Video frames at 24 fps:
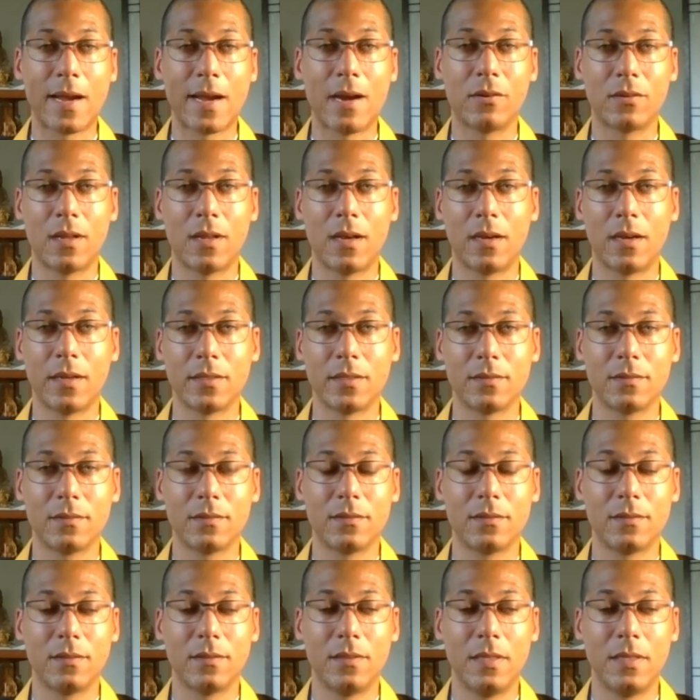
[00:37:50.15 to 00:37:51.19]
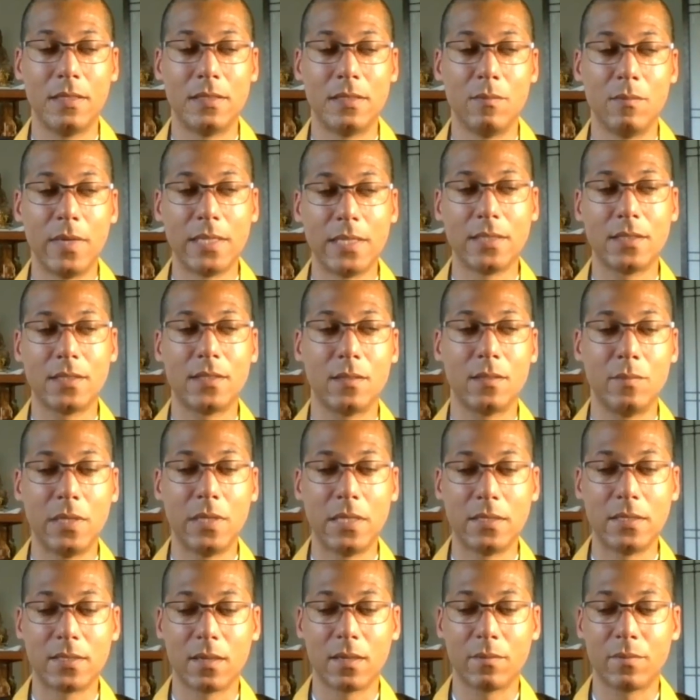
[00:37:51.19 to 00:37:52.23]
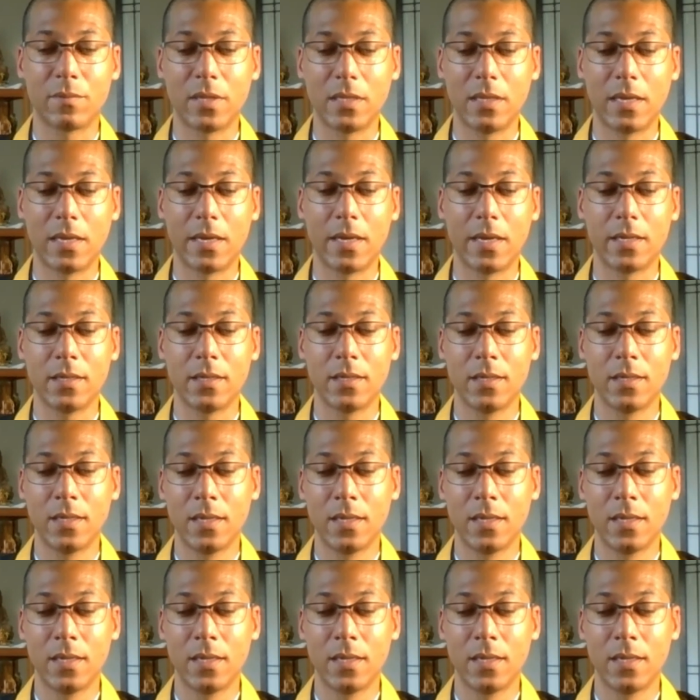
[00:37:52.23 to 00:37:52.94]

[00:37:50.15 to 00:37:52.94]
outline. It's meant to be something that